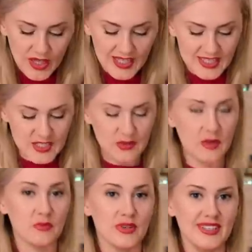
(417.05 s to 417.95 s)
okay, so
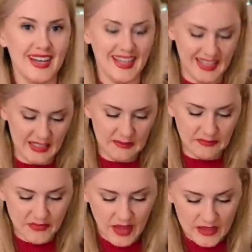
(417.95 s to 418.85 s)
number nine
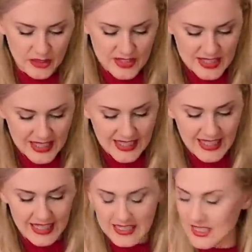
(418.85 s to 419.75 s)
looks like a
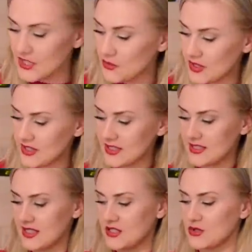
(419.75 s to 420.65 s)
candy with
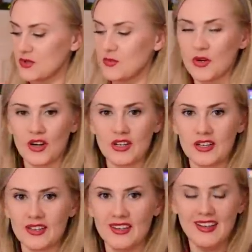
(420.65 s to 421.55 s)
Central
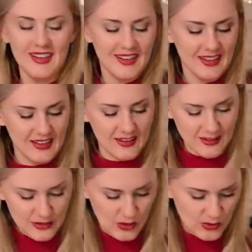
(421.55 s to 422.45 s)
Perk
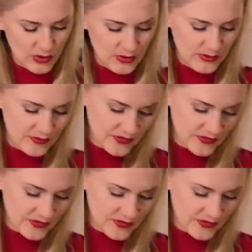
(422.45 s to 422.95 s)
uh, logo.